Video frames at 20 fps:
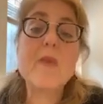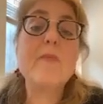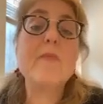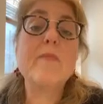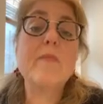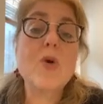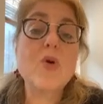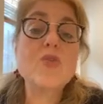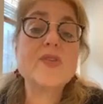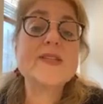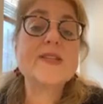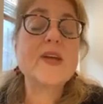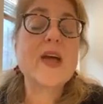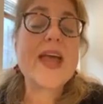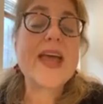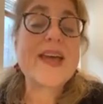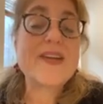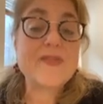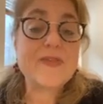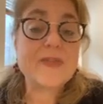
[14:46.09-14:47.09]
most
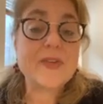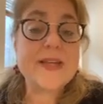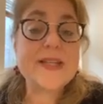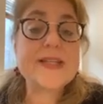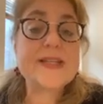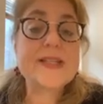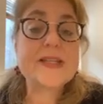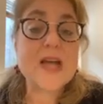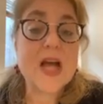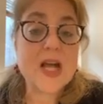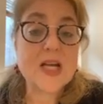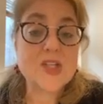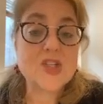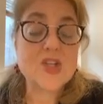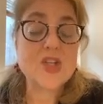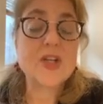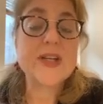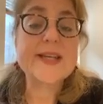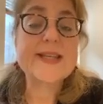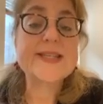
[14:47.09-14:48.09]
every
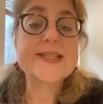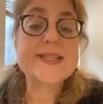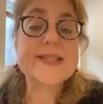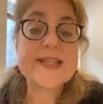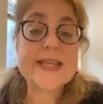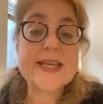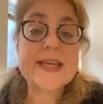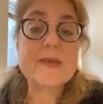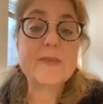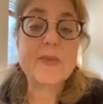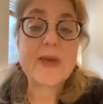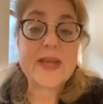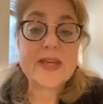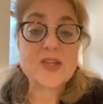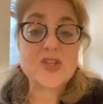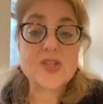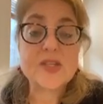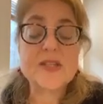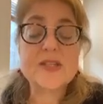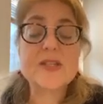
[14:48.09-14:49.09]
doctor is seeing
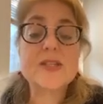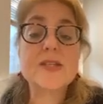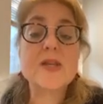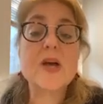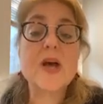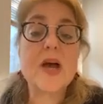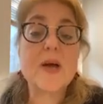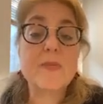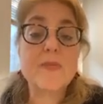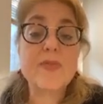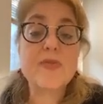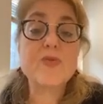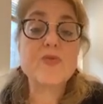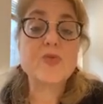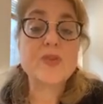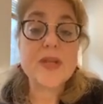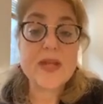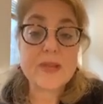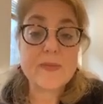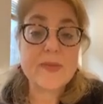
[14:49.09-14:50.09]
patients through
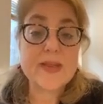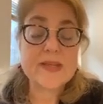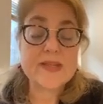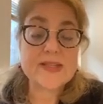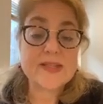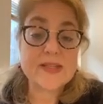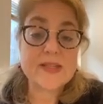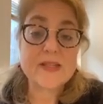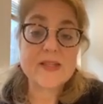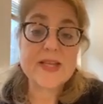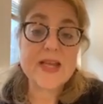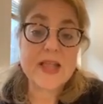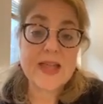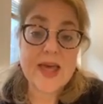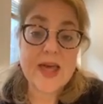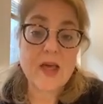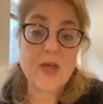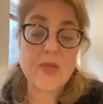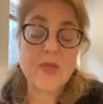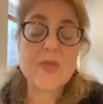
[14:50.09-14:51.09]
telemedicine,
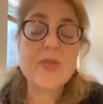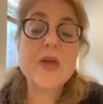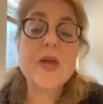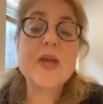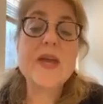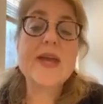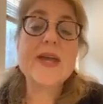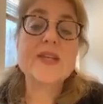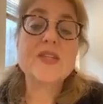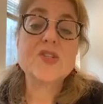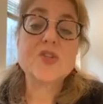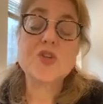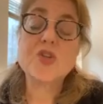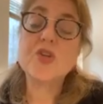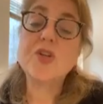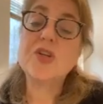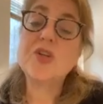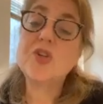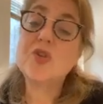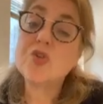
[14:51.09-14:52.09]
telehealth. So you
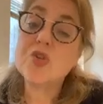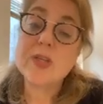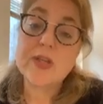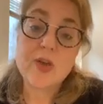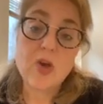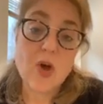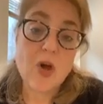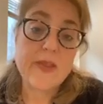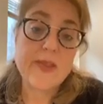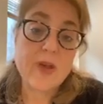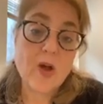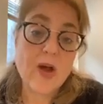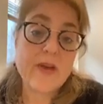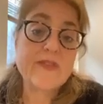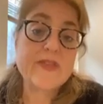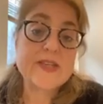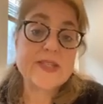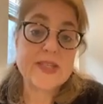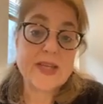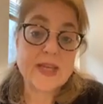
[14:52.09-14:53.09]
can usually call the
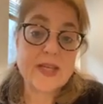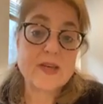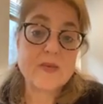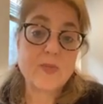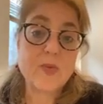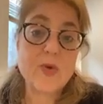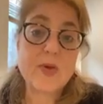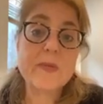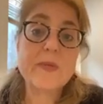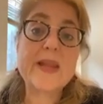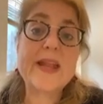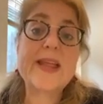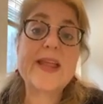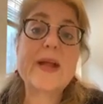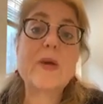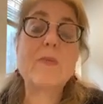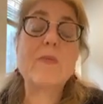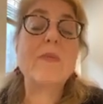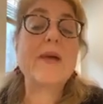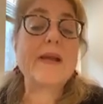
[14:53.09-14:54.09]
office and get an appointment,
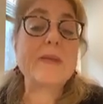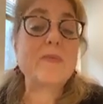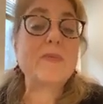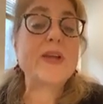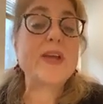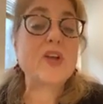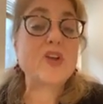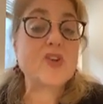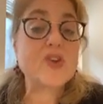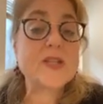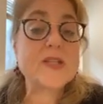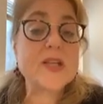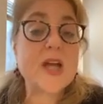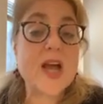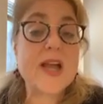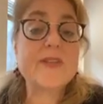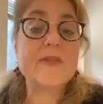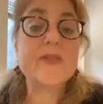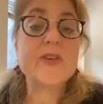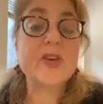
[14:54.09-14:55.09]
and it might be a good
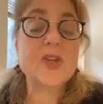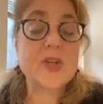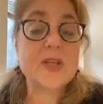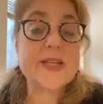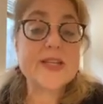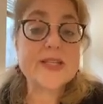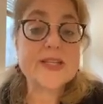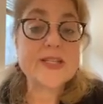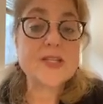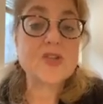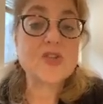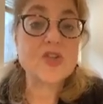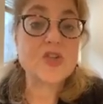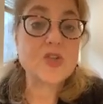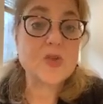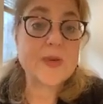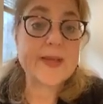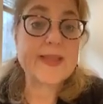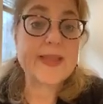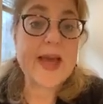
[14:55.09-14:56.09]
time for you to consider
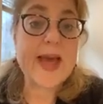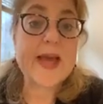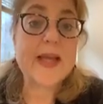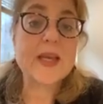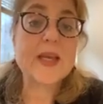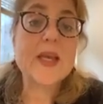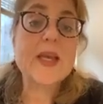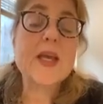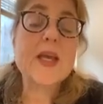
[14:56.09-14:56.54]
doing that.